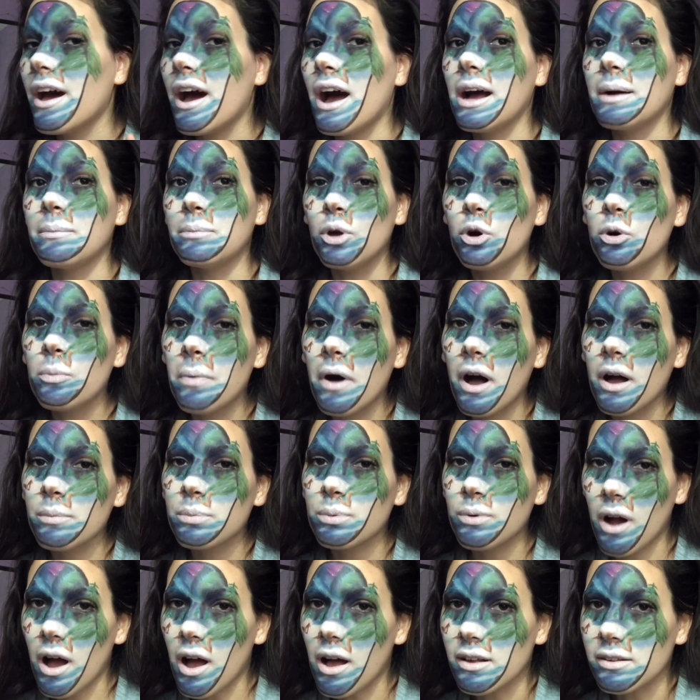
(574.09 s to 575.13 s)
I'm no Bob
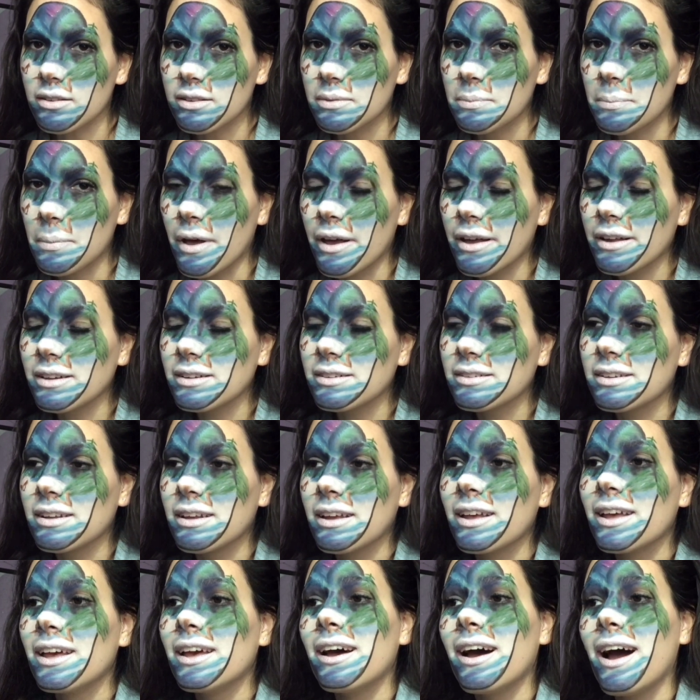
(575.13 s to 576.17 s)
Ross, but
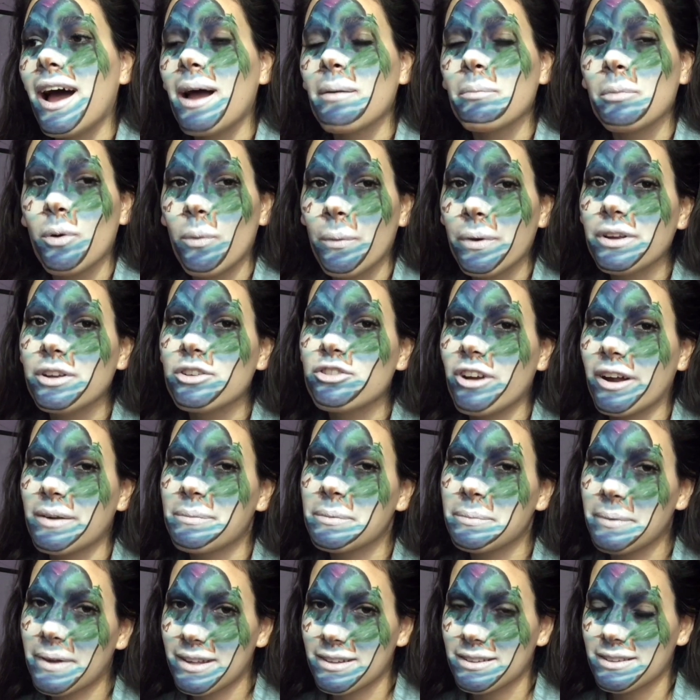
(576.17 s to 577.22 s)
I'm going to try my
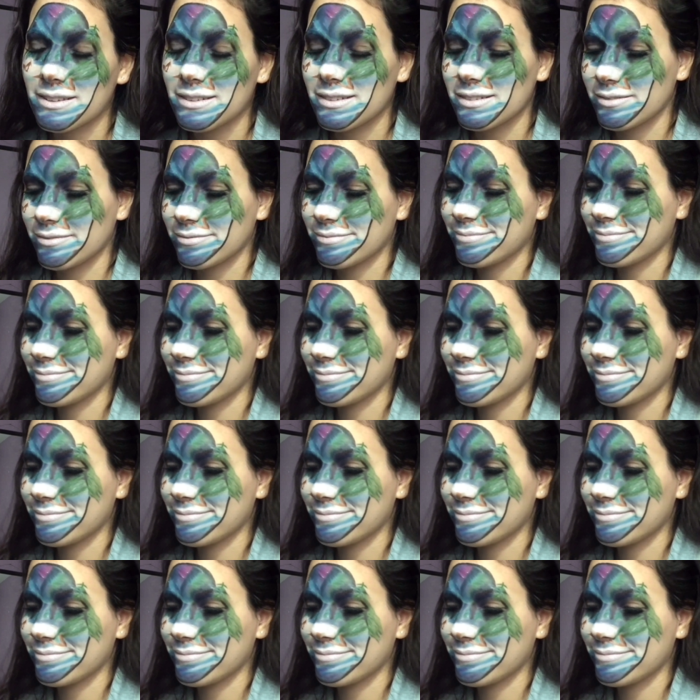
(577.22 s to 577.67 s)
best.